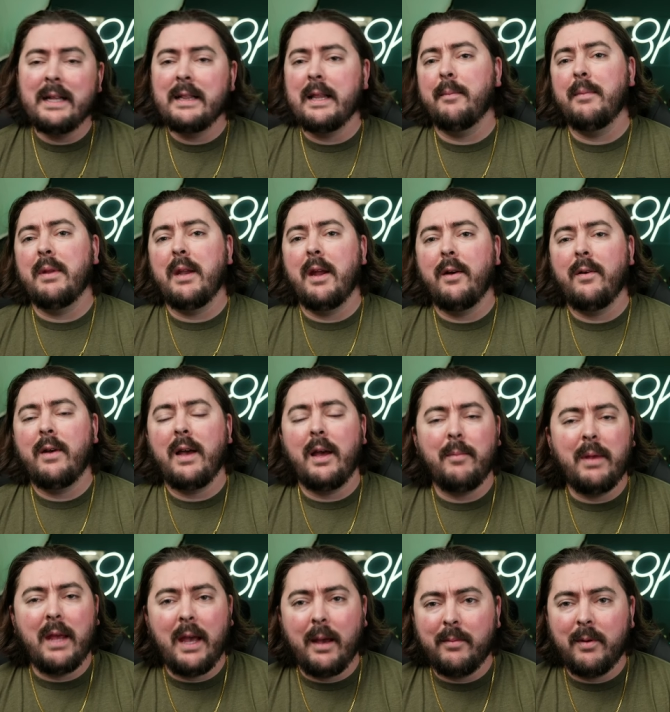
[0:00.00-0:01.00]
let me know.
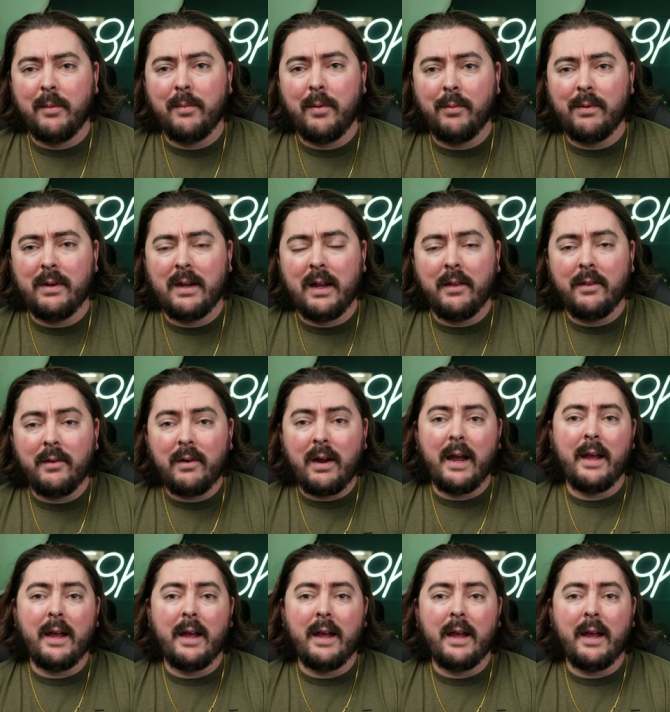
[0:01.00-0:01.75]
I'd be happy to put one together.